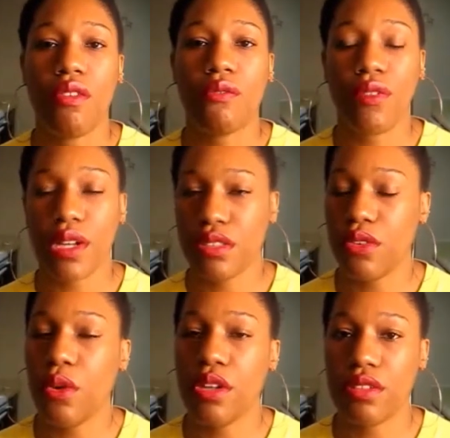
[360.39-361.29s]
first
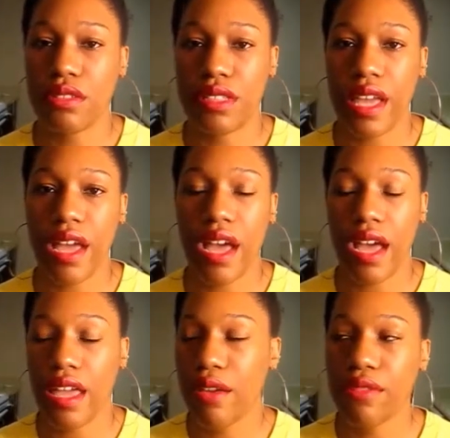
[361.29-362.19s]
oils that
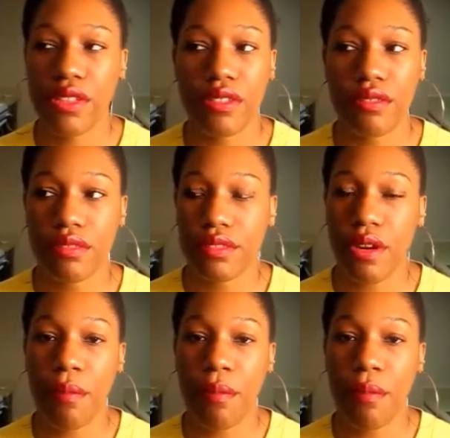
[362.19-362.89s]
I ever used on